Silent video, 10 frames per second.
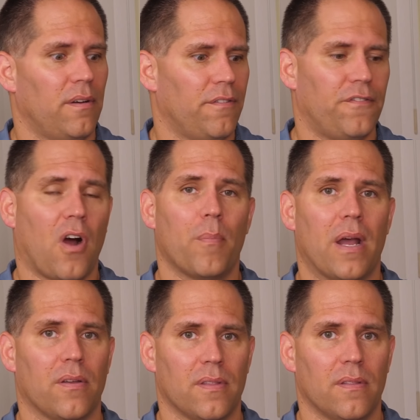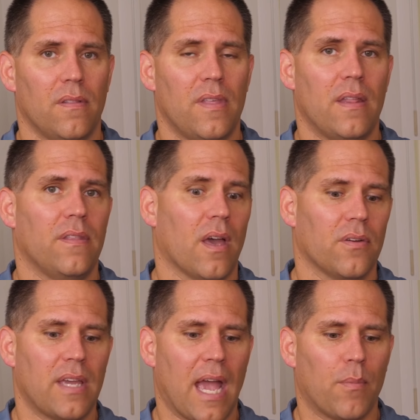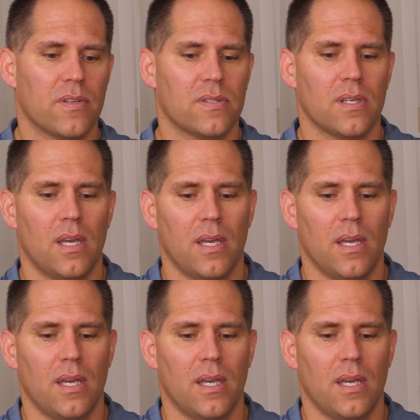far better than, than the other cameras.